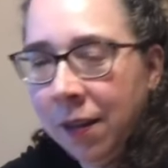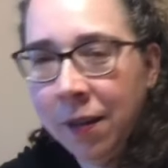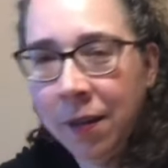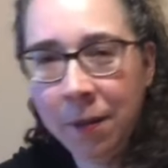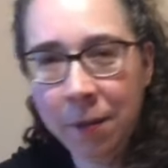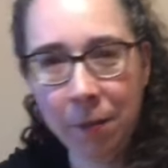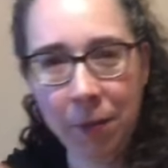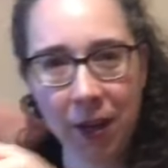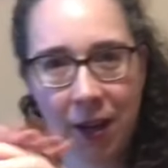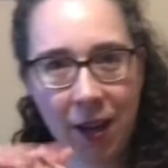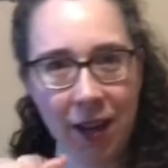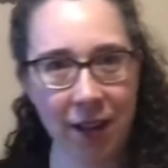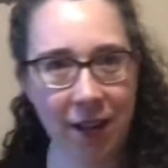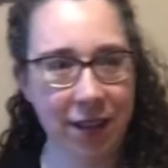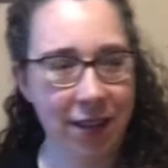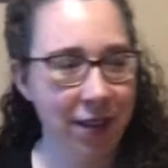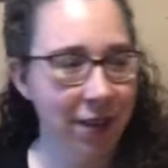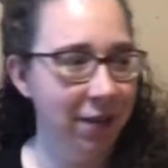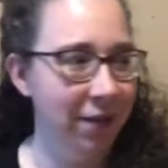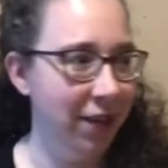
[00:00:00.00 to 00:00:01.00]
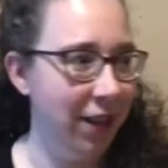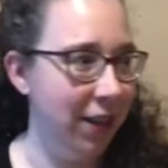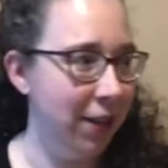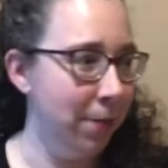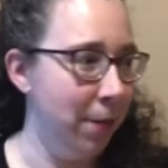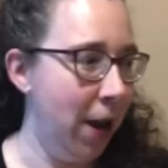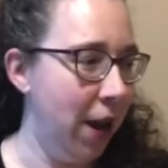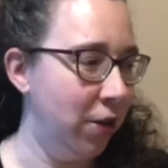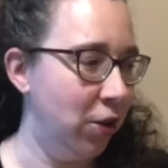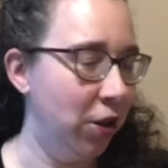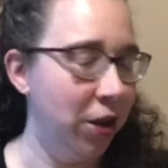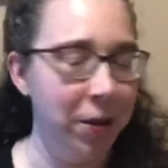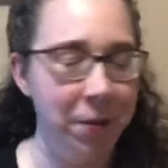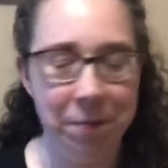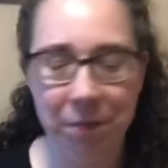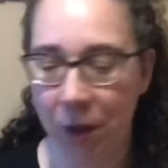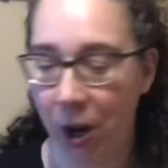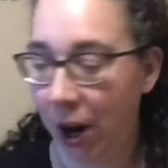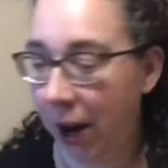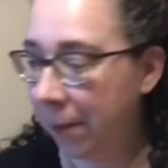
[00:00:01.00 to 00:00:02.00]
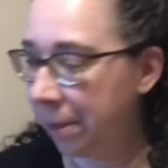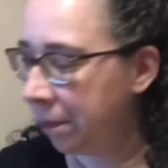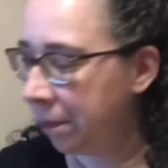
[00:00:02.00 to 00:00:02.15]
because it's magic. All right.